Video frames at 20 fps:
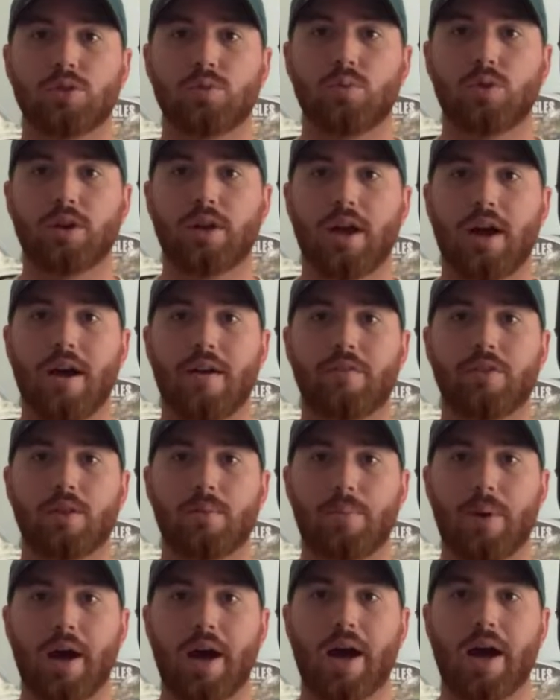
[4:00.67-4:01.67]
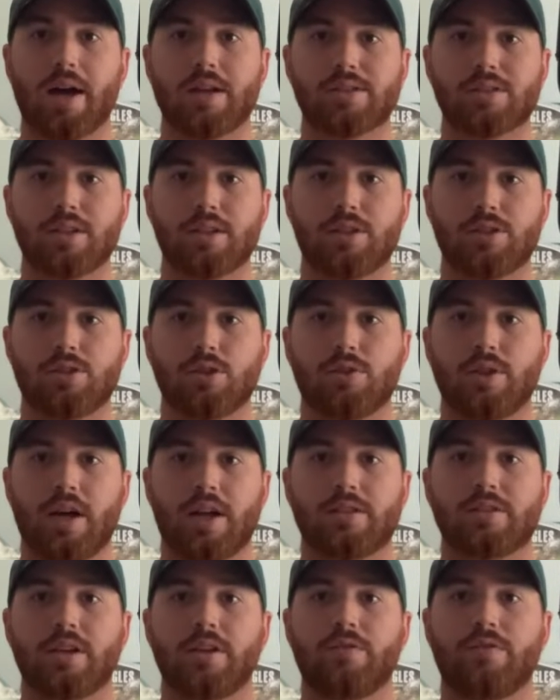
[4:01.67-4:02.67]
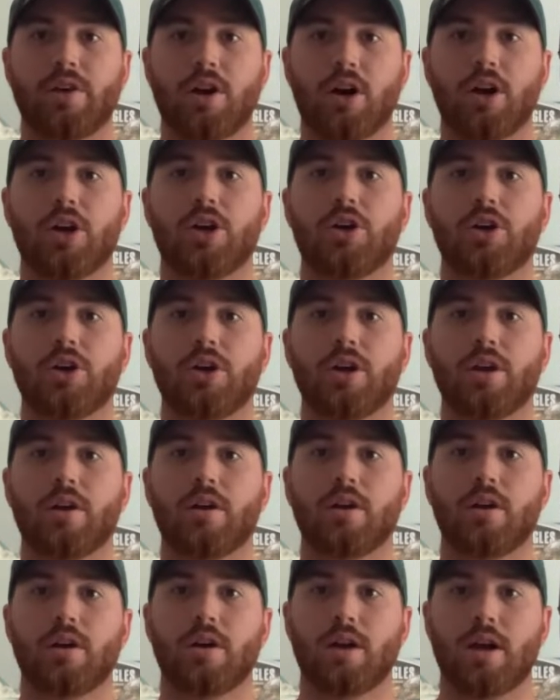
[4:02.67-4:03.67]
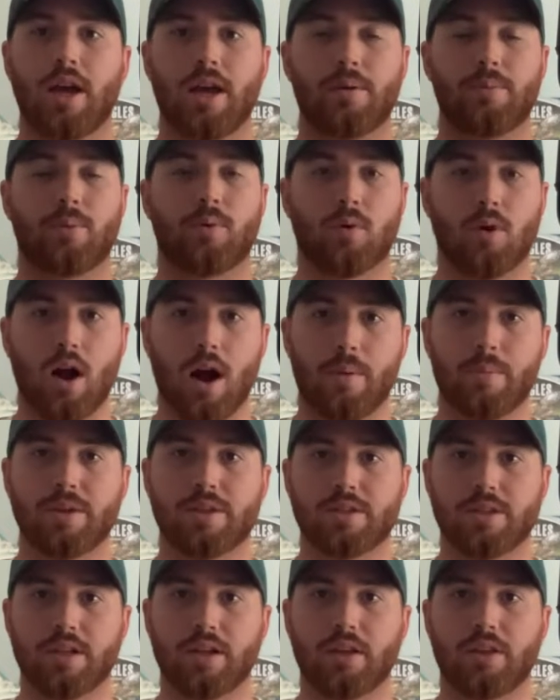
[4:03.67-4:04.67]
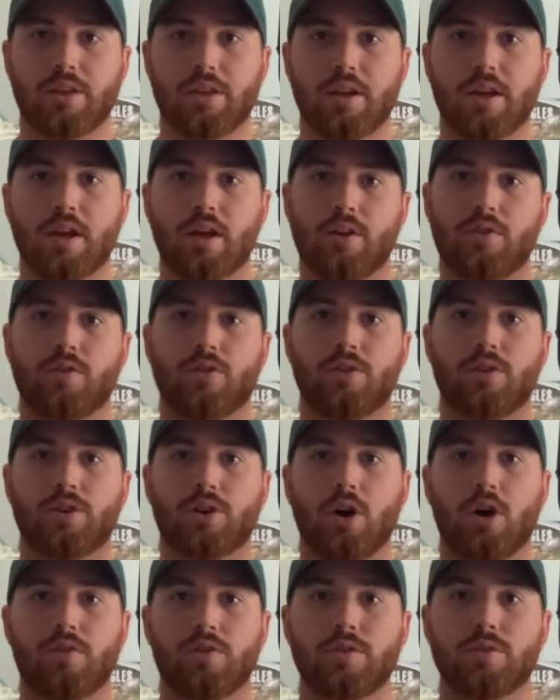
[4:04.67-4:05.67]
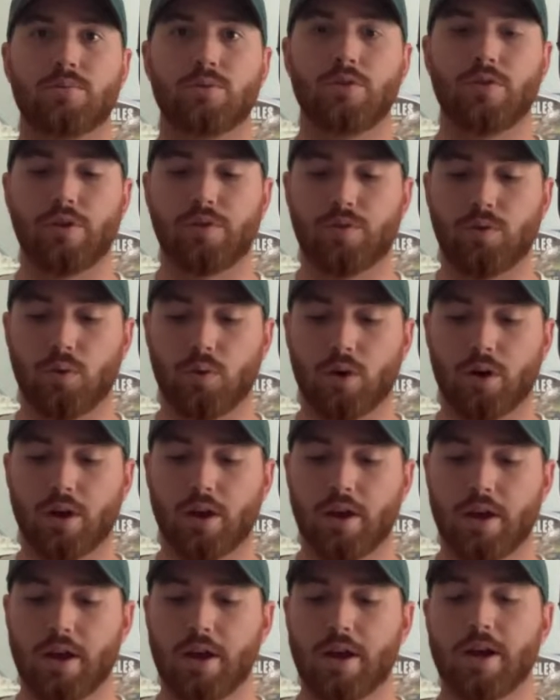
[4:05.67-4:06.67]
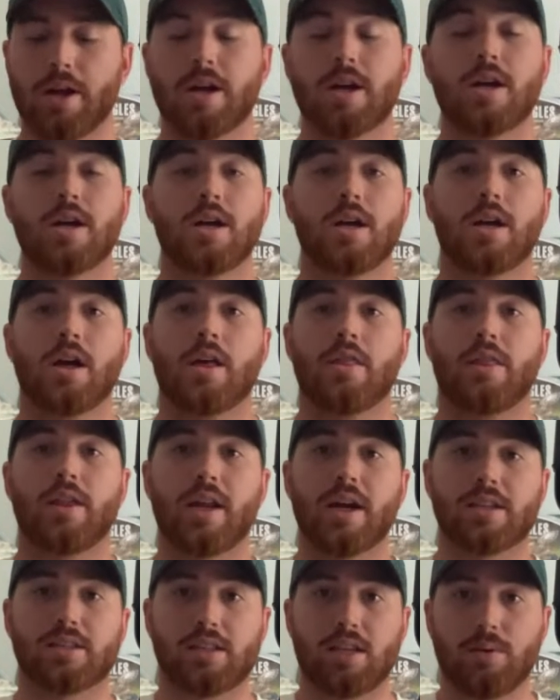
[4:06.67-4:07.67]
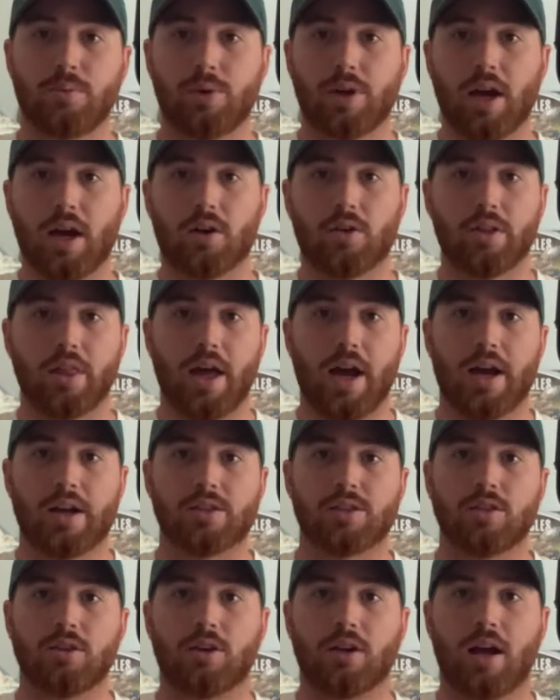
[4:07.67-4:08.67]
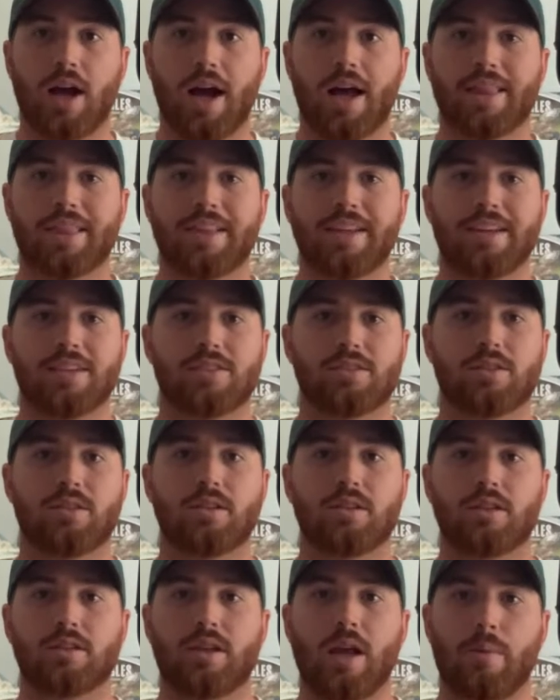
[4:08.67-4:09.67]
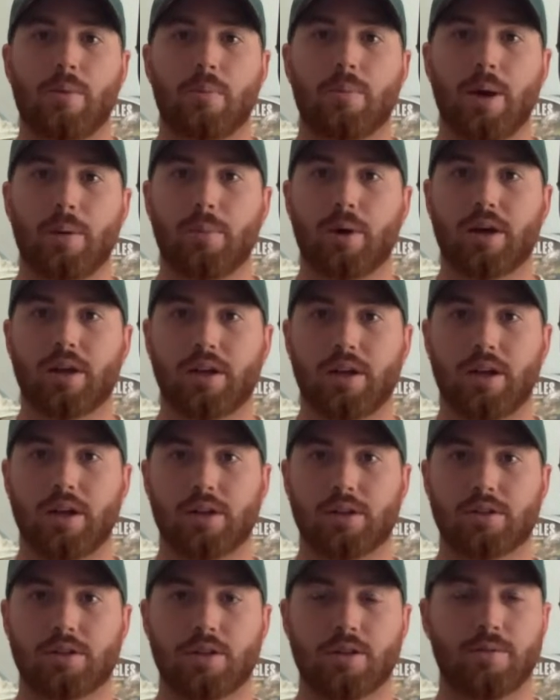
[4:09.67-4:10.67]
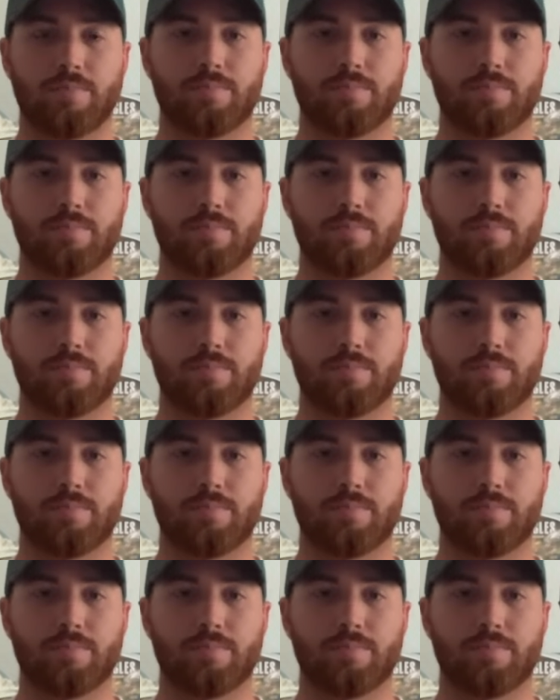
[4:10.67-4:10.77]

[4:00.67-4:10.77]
wouldn't have in the past, and so that is a very good and promising thing for the Dolphins moving forward. The next team we got to relax on, I think, is the Tampa Bay Buccaneers.